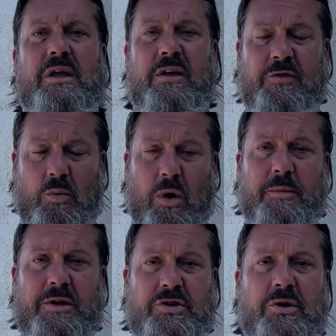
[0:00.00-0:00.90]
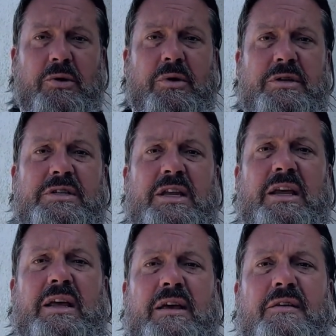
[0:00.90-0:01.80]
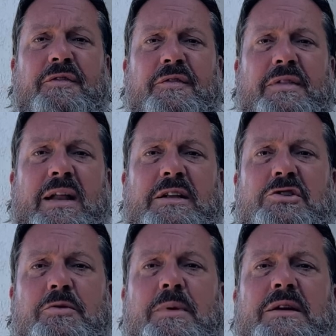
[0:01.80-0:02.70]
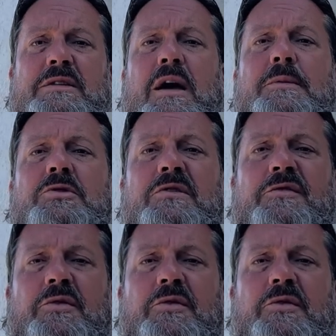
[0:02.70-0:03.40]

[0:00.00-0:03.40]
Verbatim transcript: if you want me to, and see if that is your best option